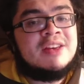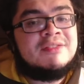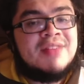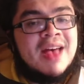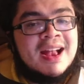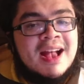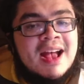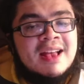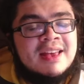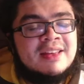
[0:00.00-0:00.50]
if
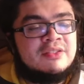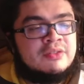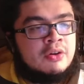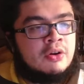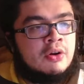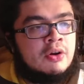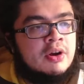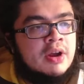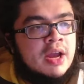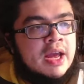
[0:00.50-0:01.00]
that guy gets
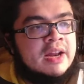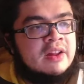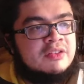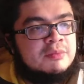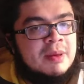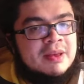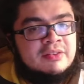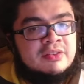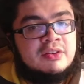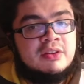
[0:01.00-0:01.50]
hurt and is
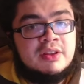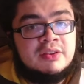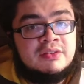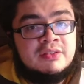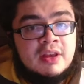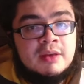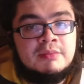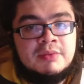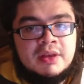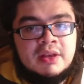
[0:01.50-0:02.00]
basically the
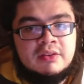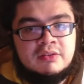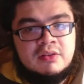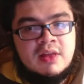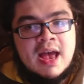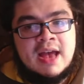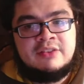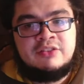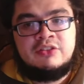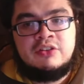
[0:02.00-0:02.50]
same thing as
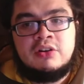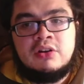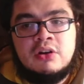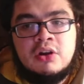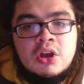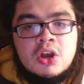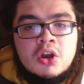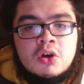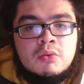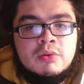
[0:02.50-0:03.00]
last year,